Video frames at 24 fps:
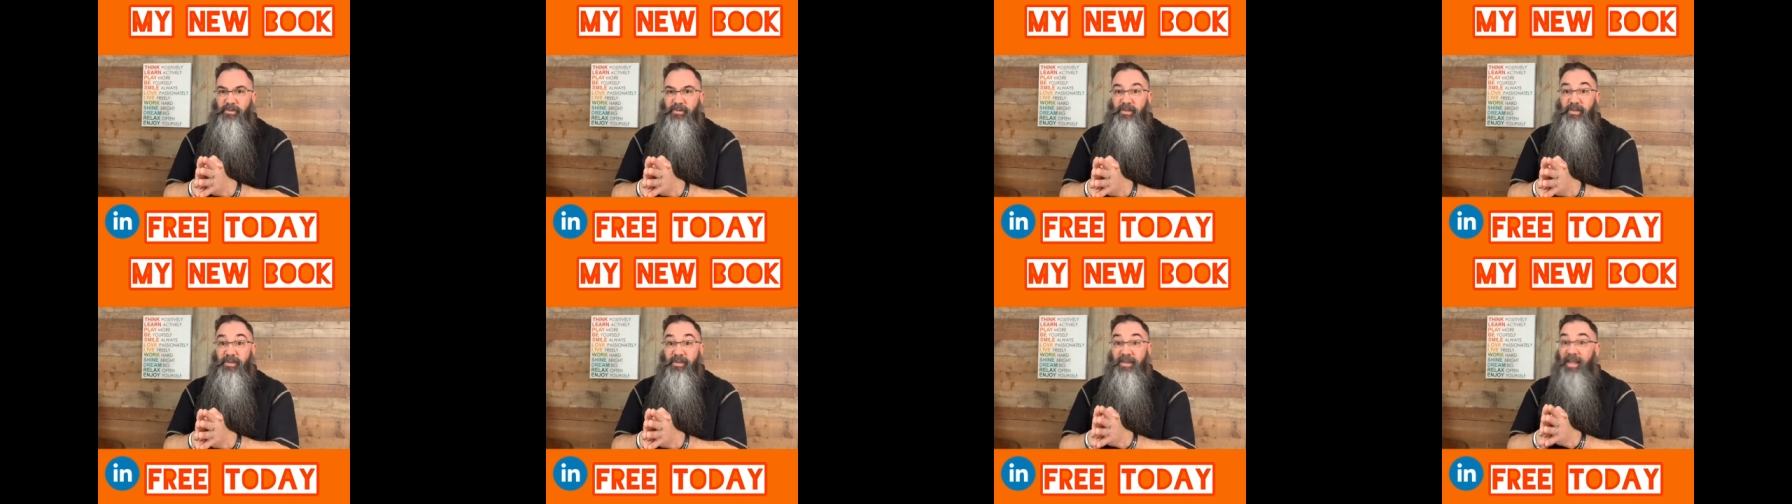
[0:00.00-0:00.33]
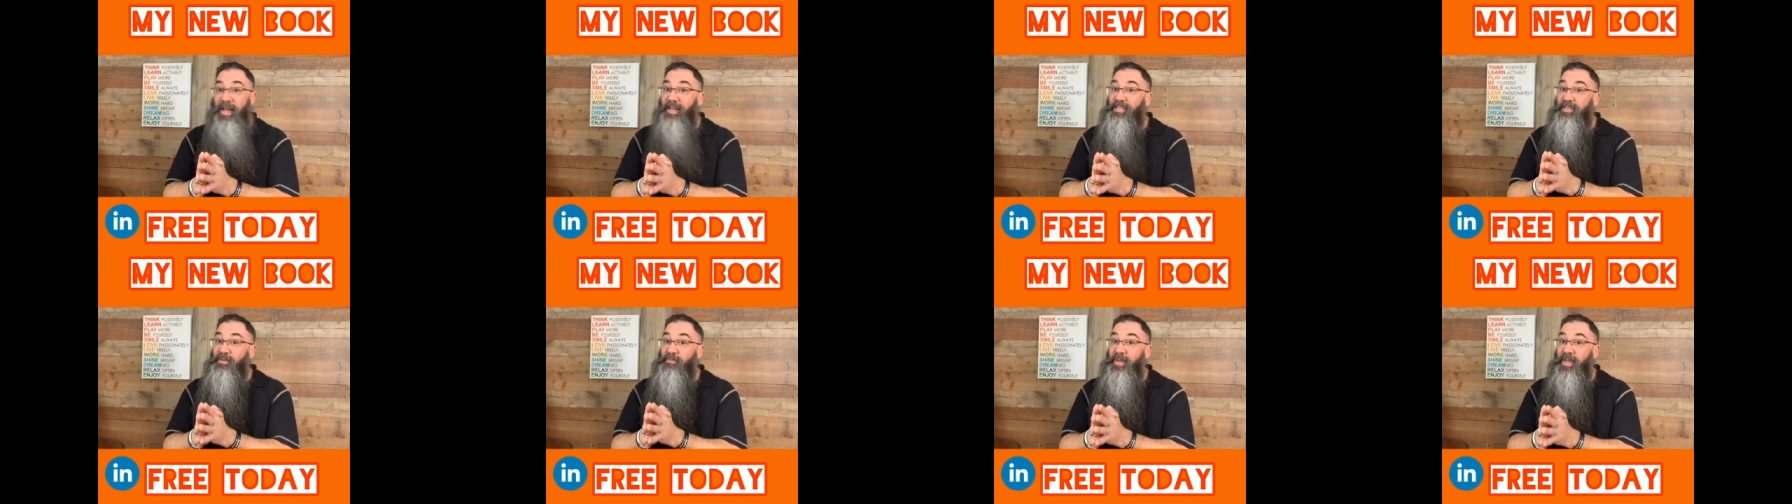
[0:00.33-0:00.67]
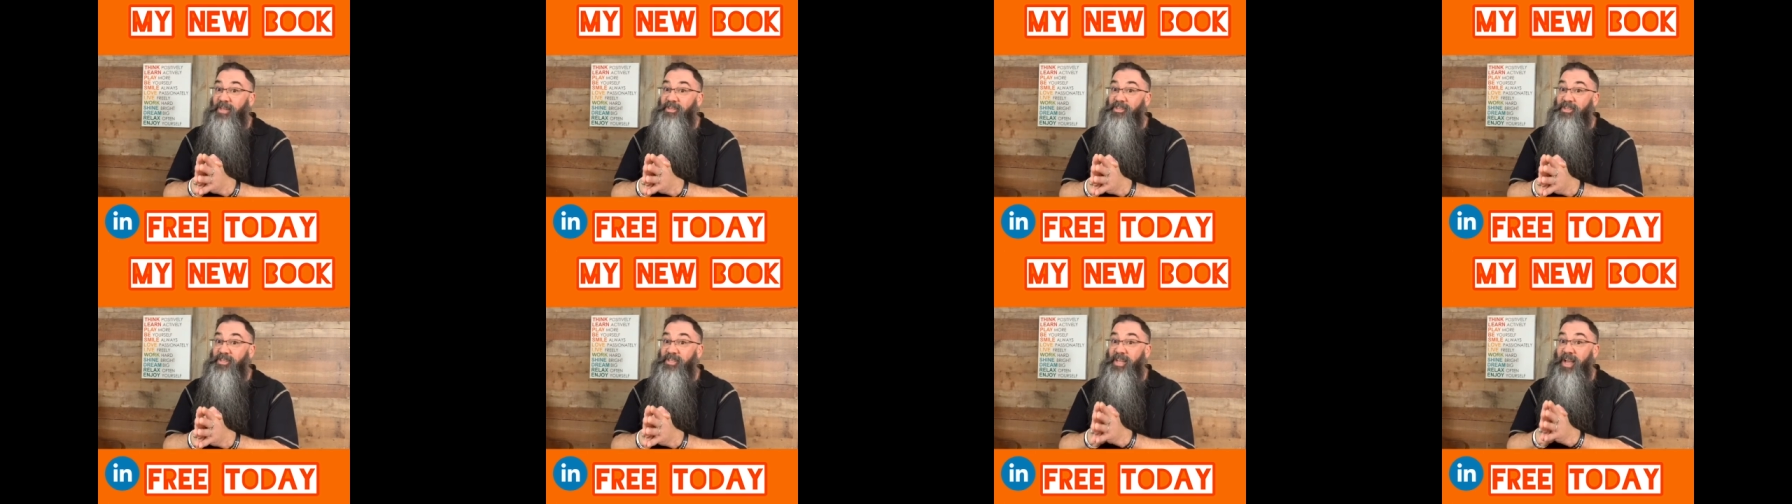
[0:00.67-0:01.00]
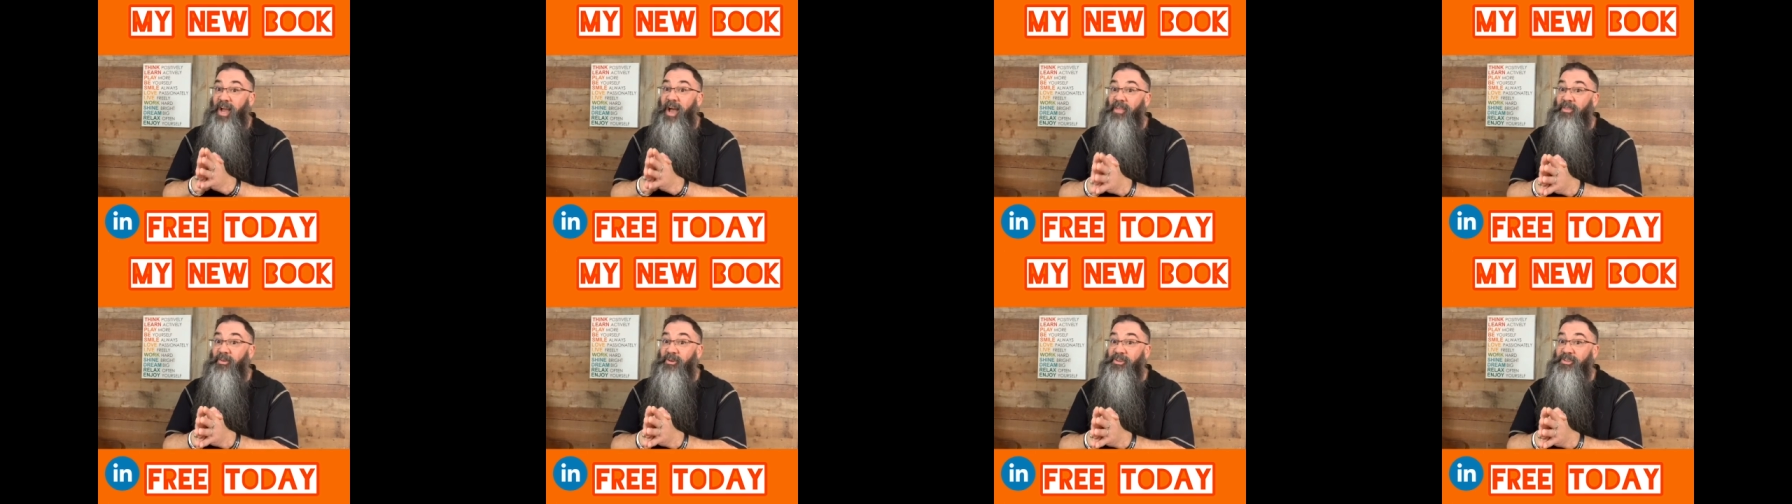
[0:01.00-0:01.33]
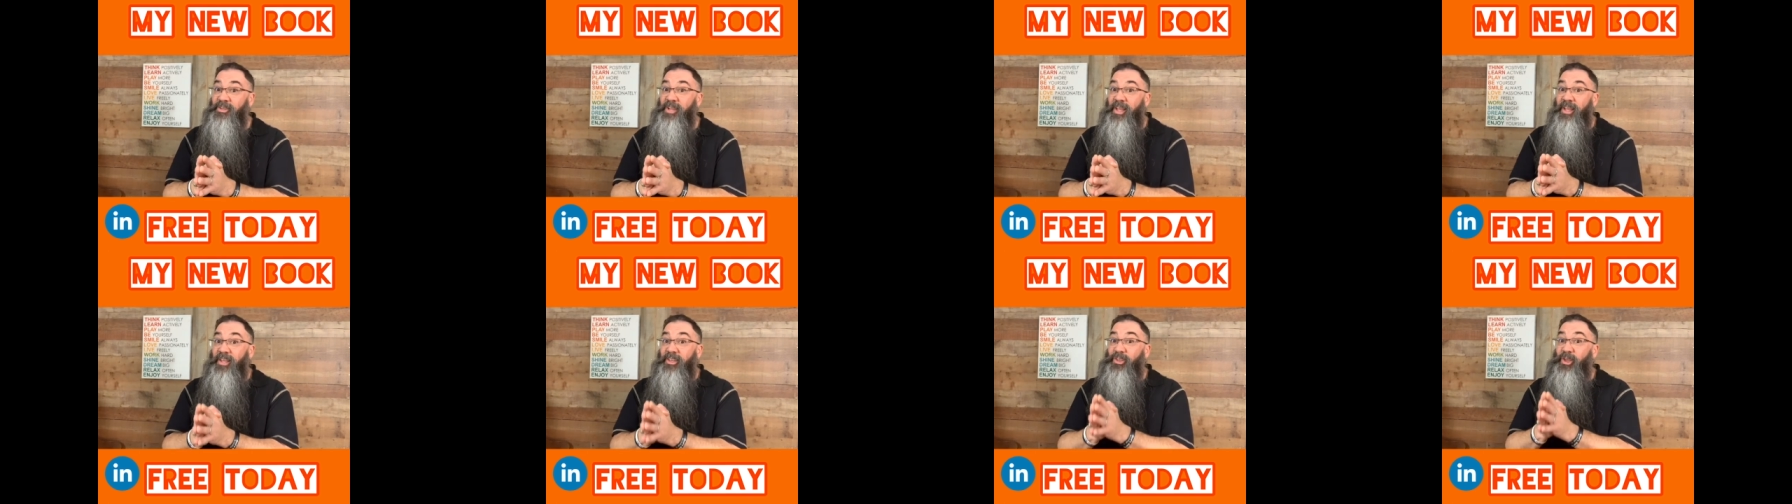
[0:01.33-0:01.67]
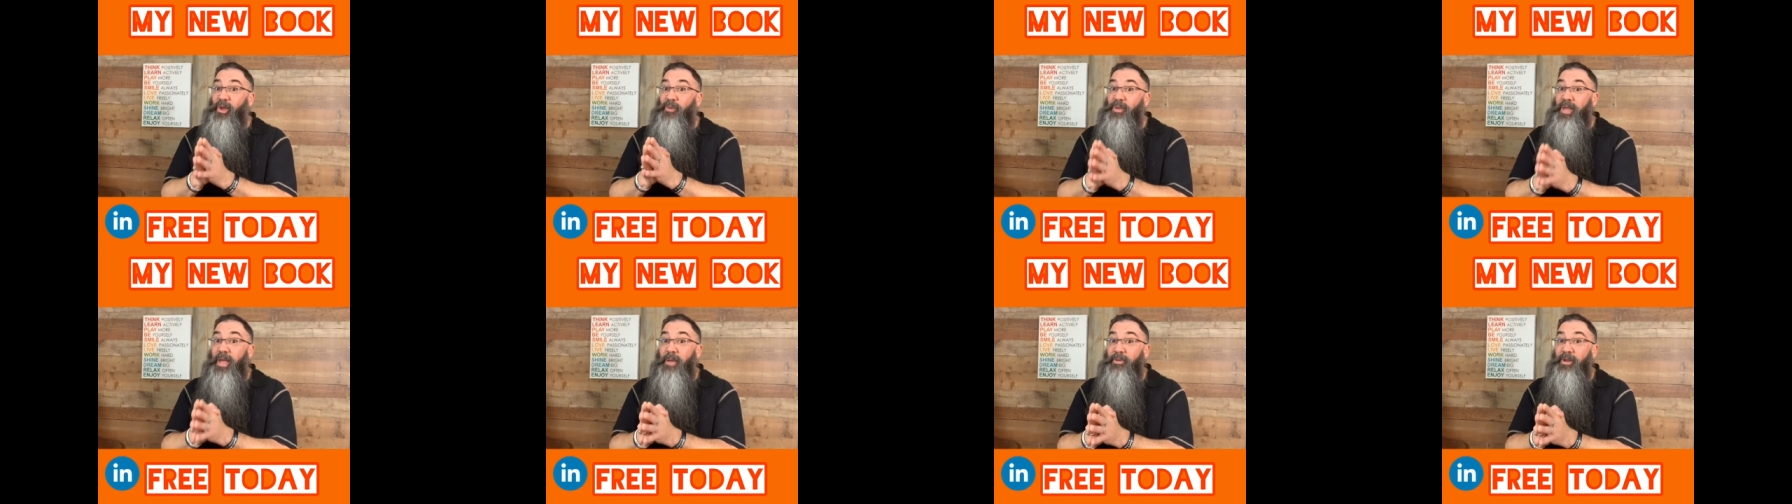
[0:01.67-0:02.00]
Not to mention the others you'll
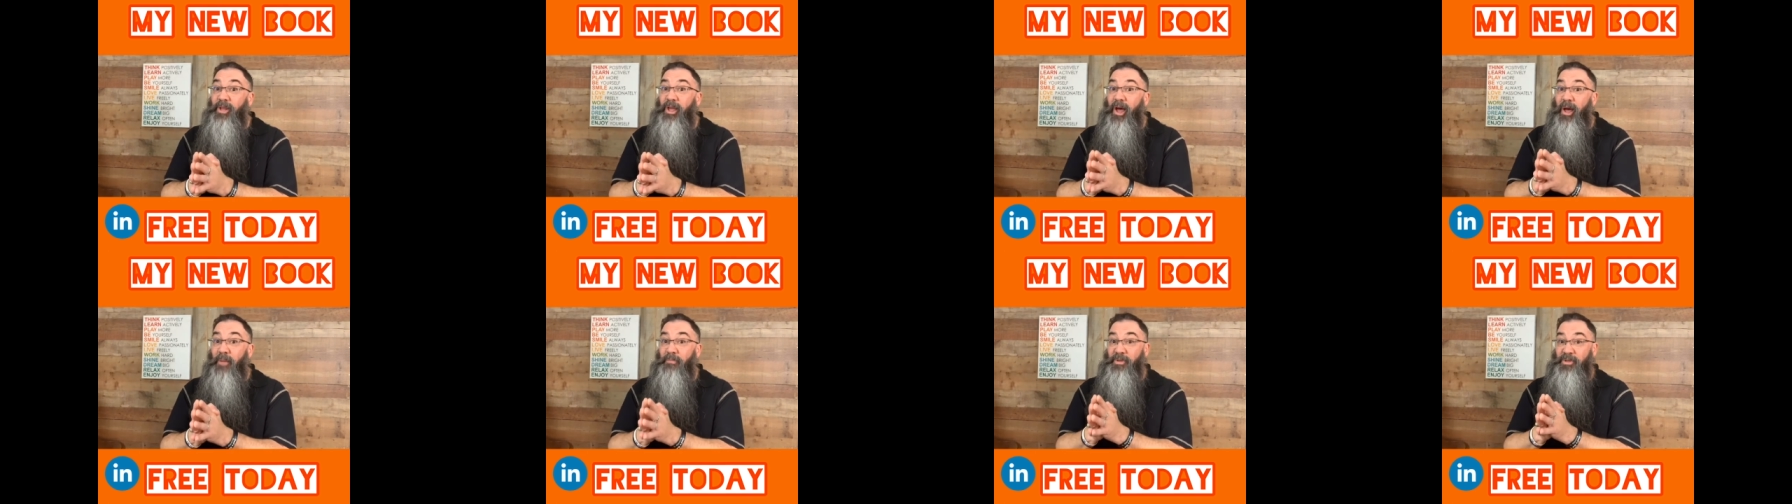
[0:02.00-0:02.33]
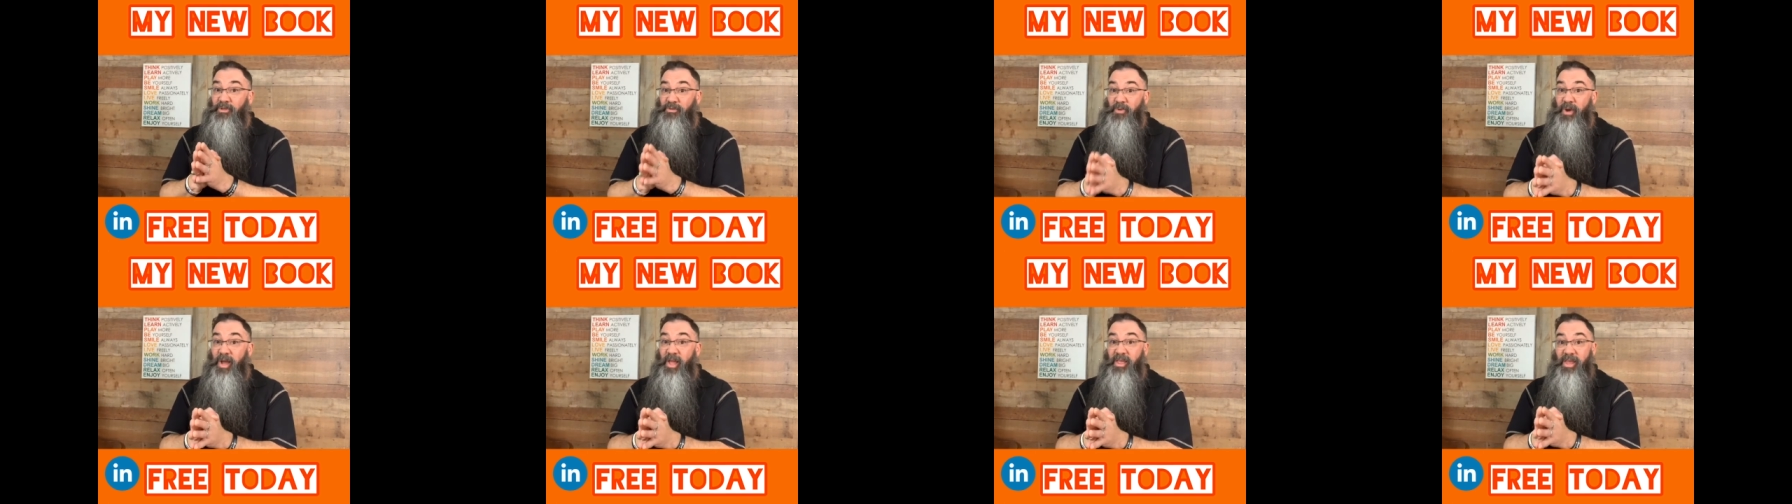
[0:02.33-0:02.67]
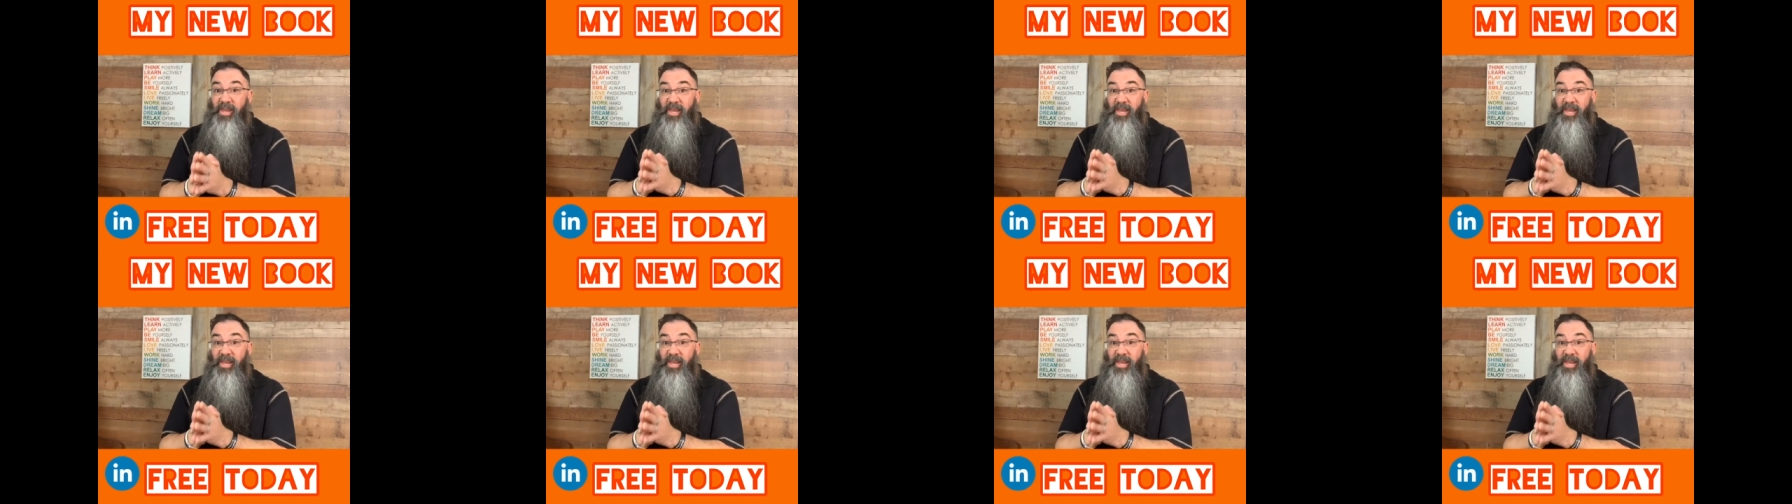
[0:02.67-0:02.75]
be able to help as well in